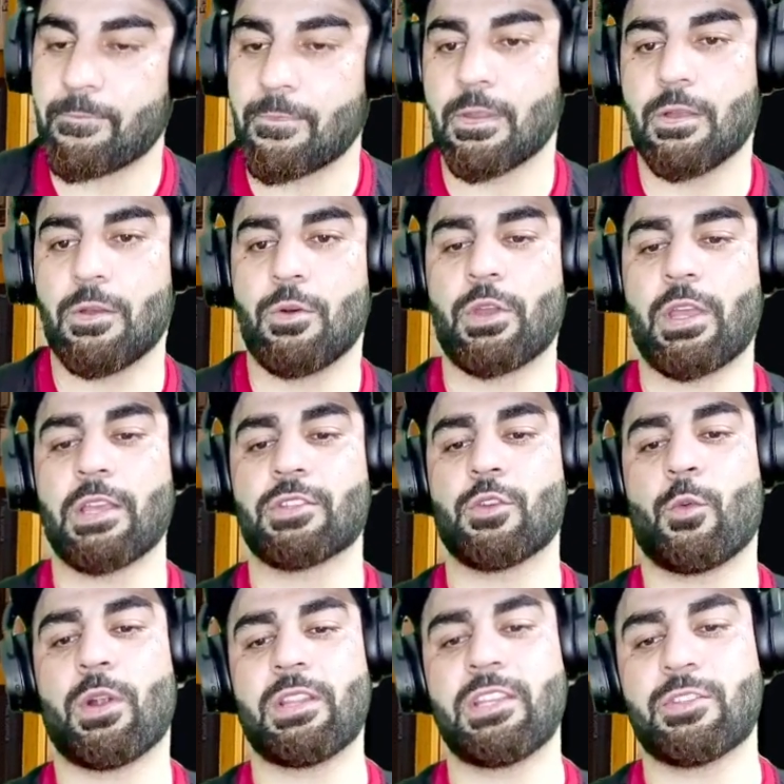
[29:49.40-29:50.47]
Okay, so
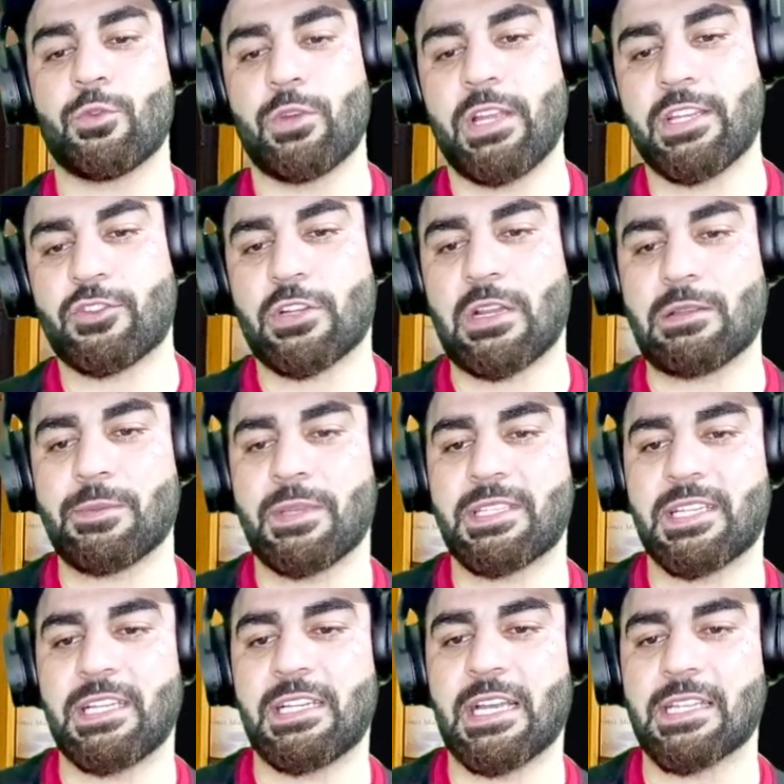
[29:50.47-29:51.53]
what this 2D histogram
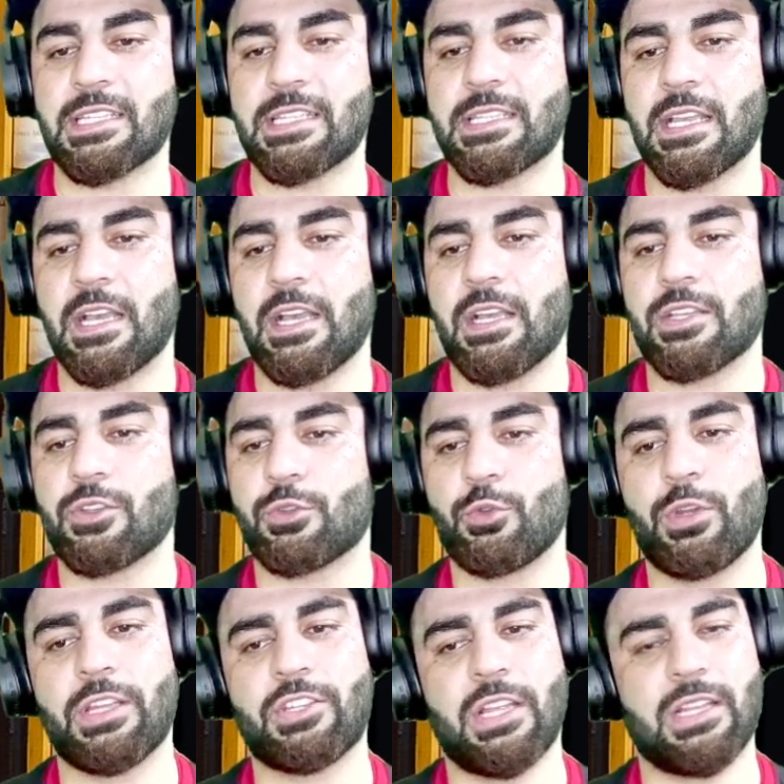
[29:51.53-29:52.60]
basically does is, so 2D
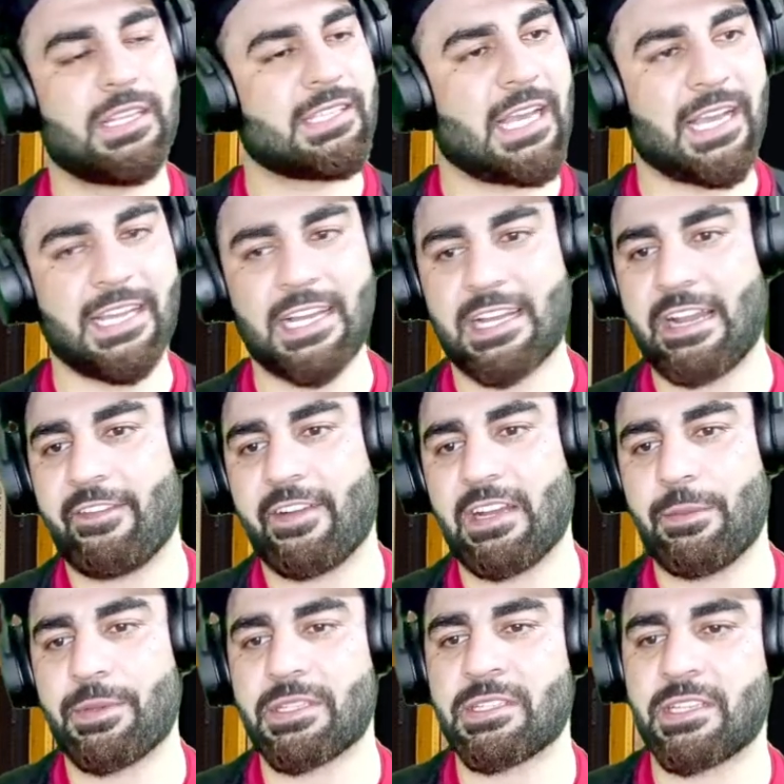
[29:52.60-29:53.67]
is this again a graphical
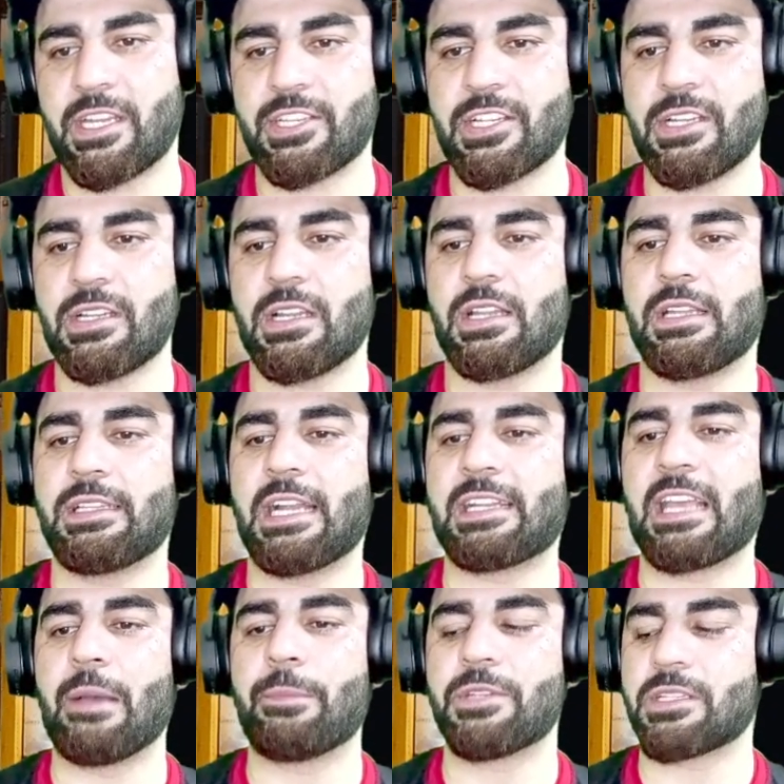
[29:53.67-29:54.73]
representation that
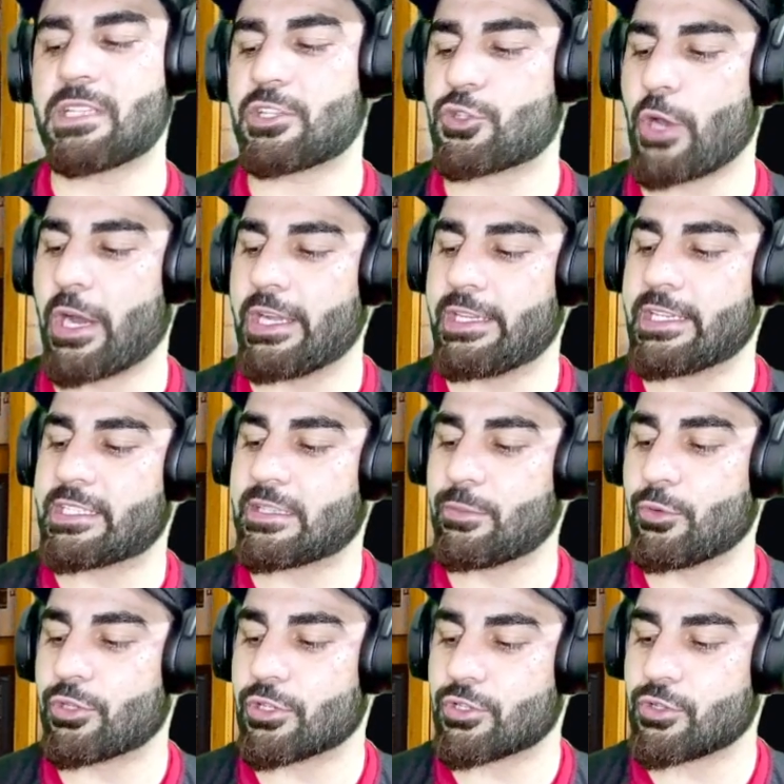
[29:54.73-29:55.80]
captures the joint
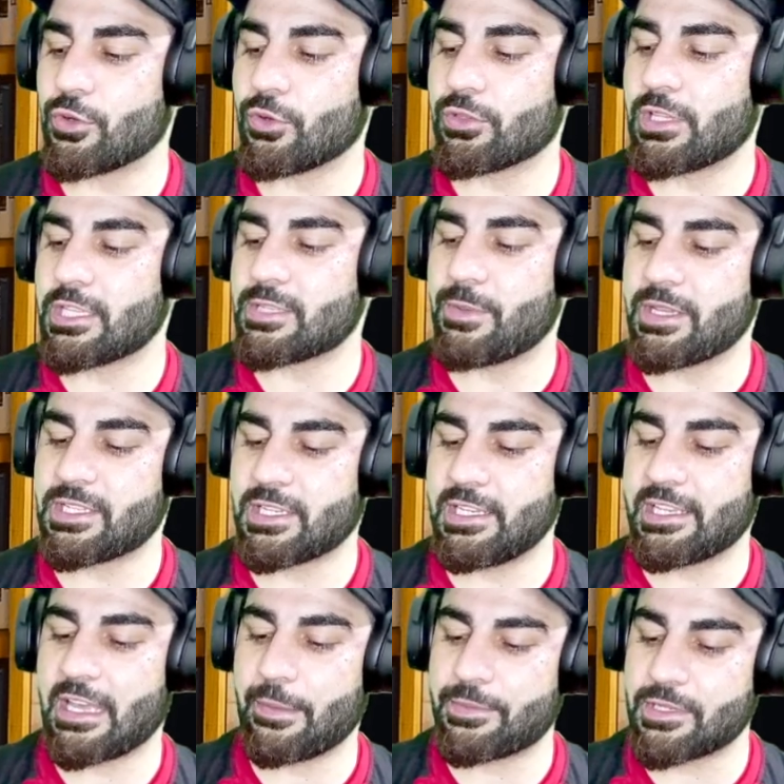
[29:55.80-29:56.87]
distribution. So this basically
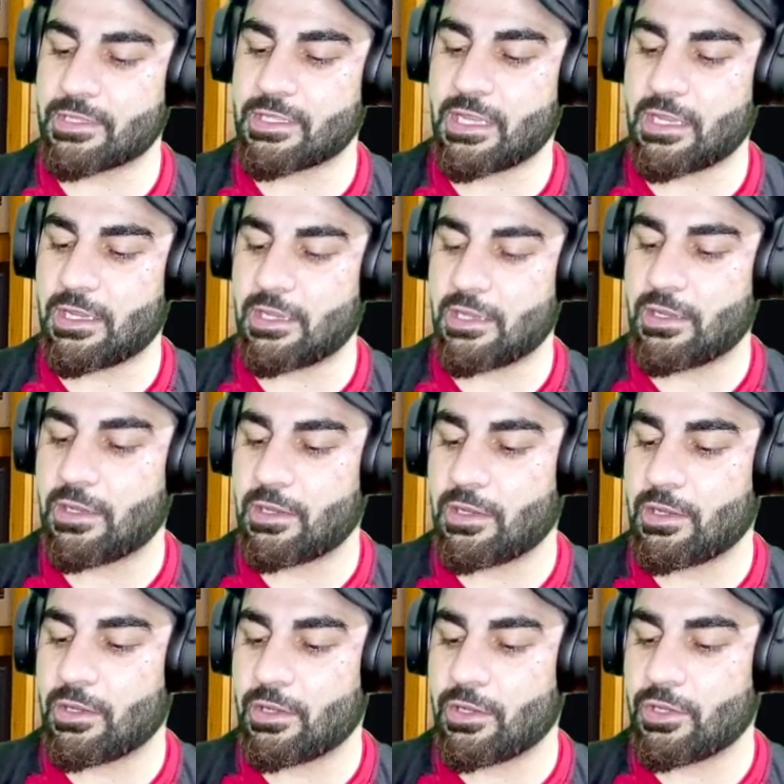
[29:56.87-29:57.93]
captures the
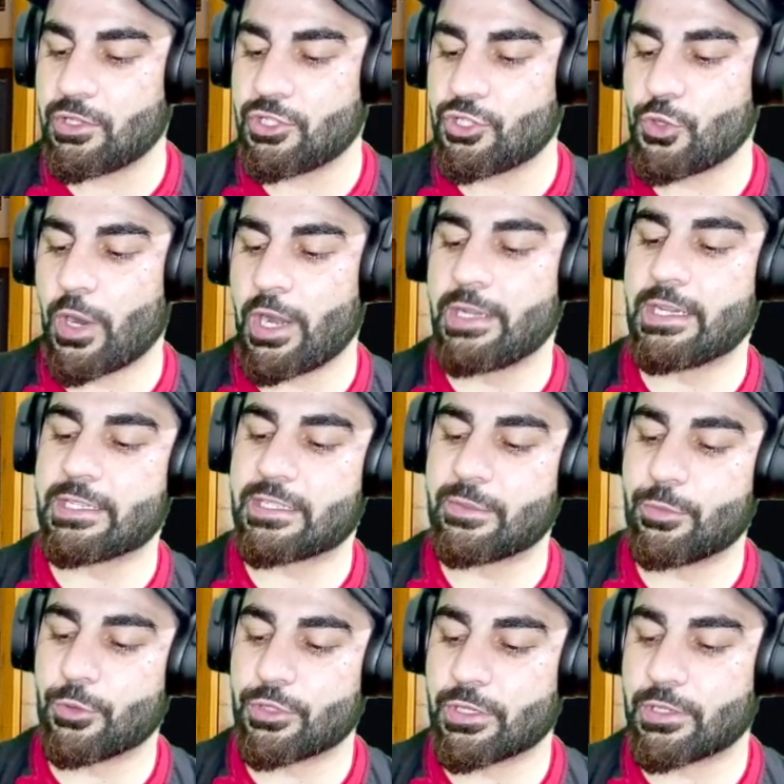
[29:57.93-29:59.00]
joint distribution.